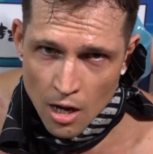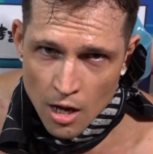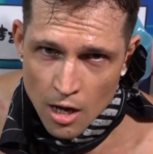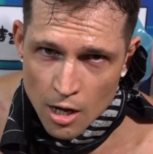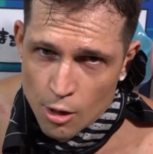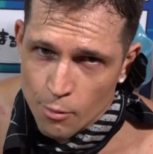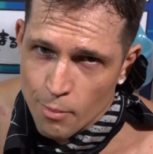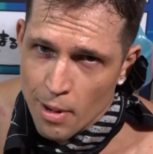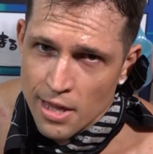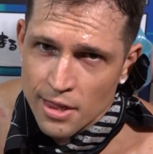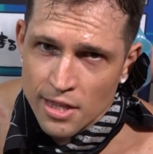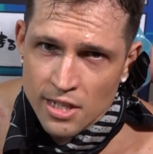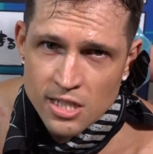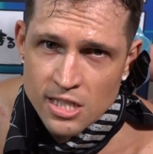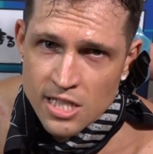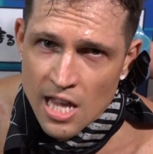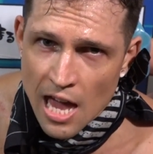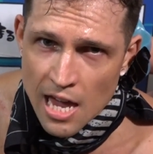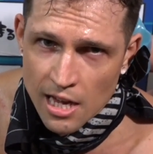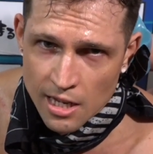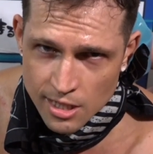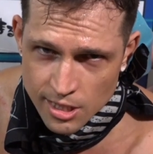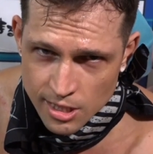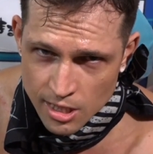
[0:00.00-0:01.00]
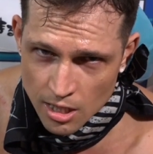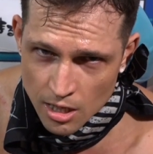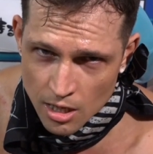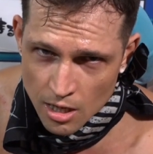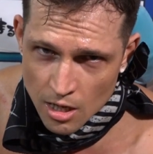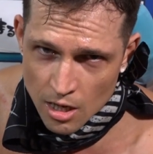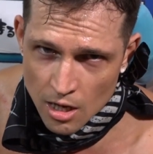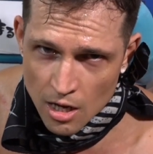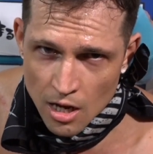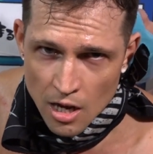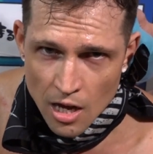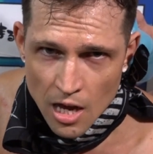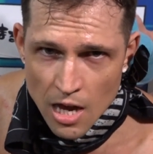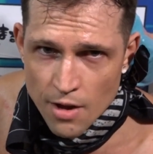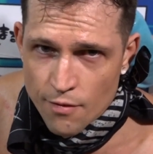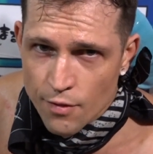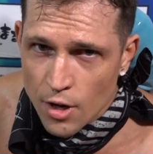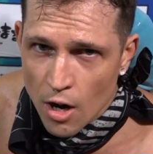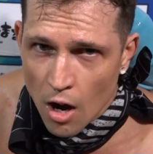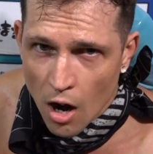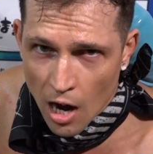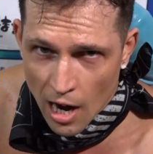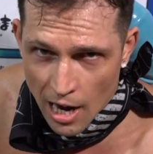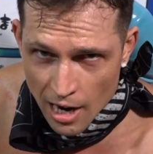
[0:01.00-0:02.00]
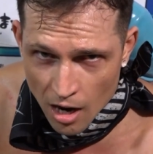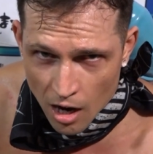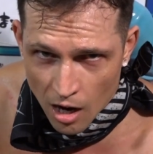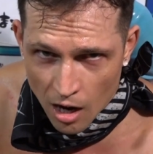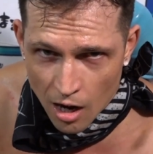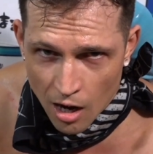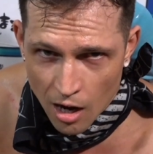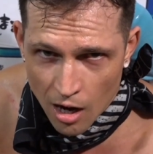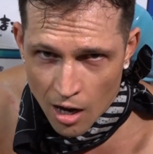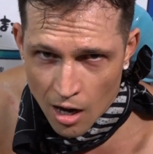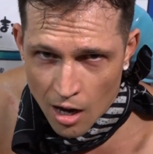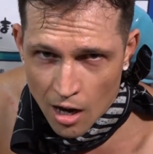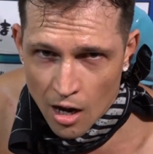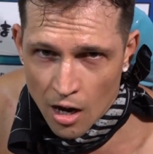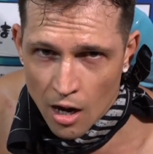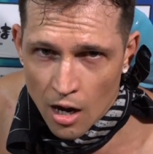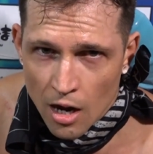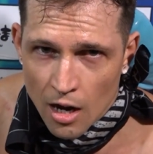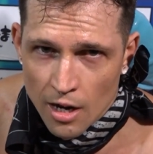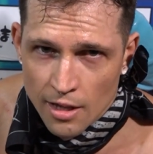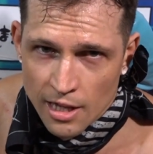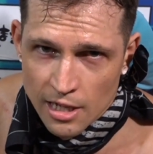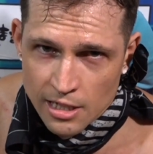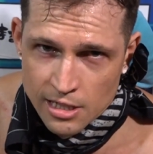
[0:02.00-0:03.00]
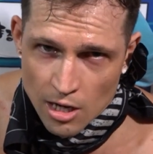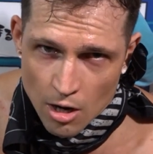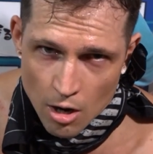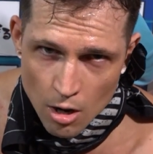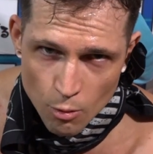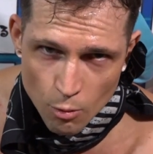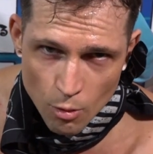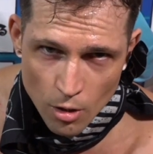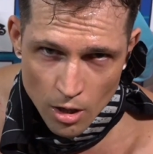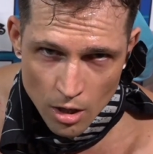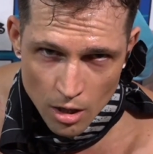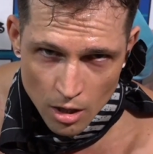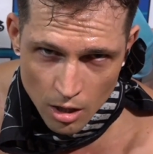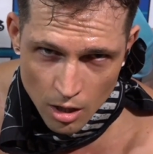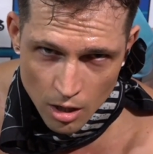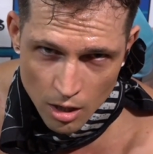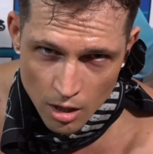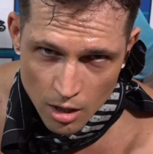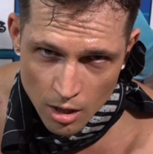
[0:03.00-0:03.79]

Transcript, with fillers: It'll make the stakes even higher, and that's how I want it.